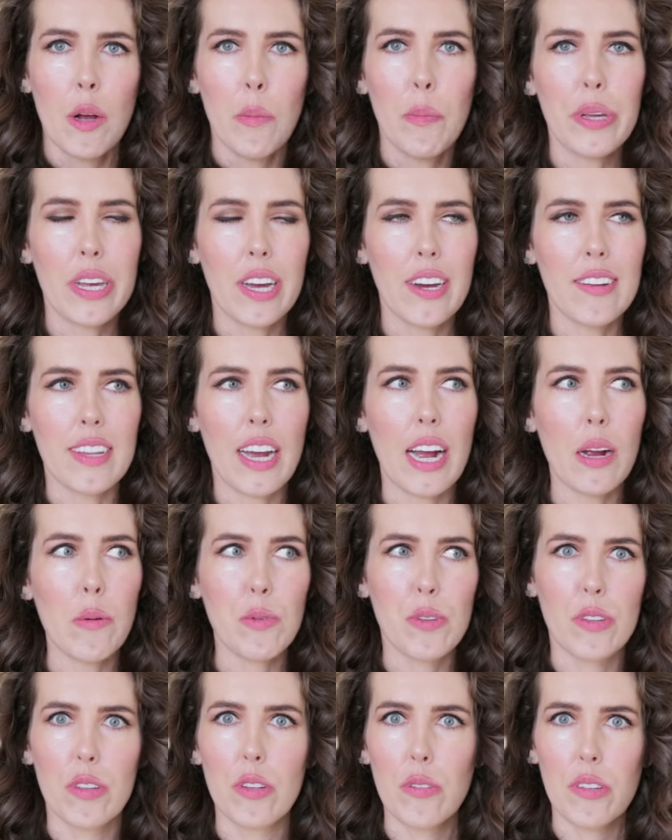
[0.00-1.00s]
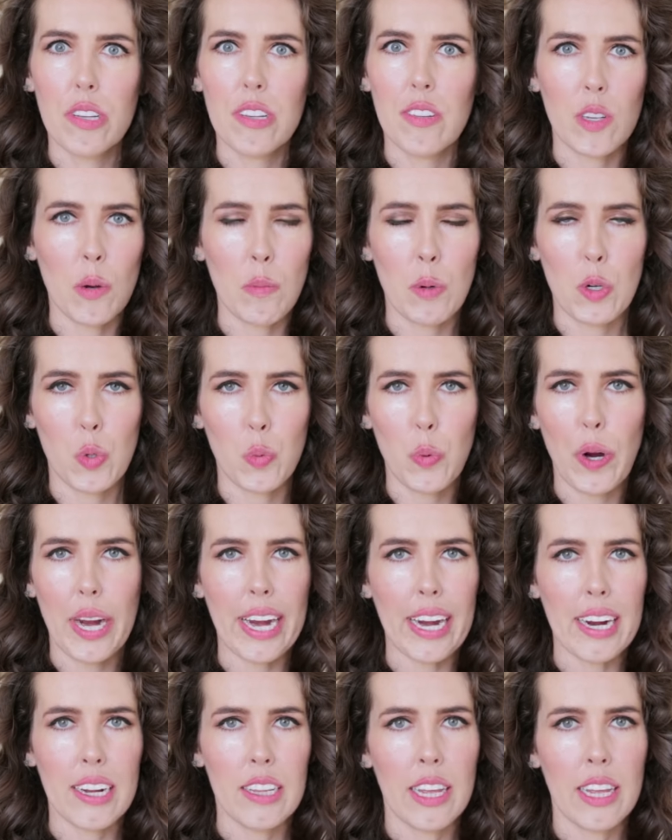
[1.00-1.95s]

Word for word: because I was losing so much weight